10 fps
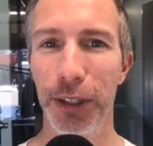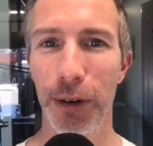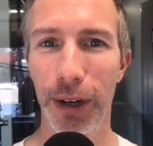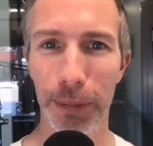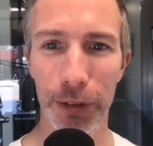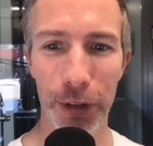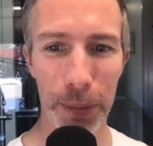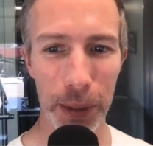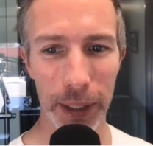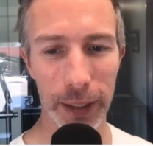note up
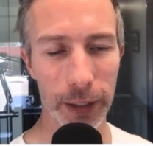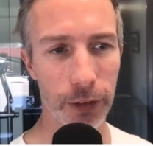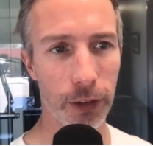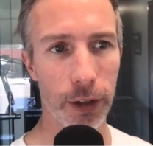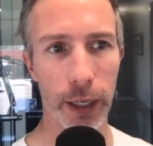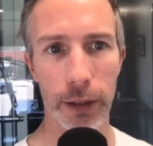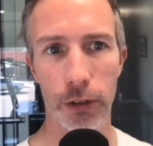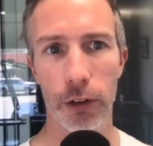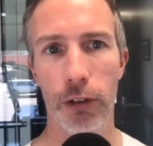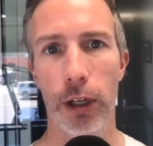somewhere, Liz, today that
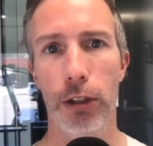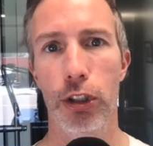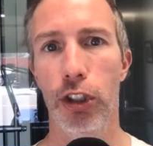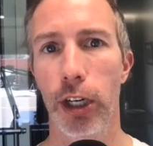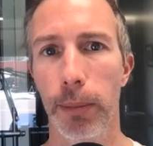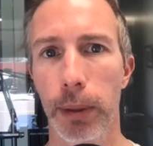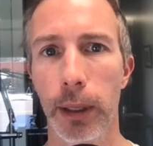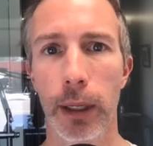just says ship,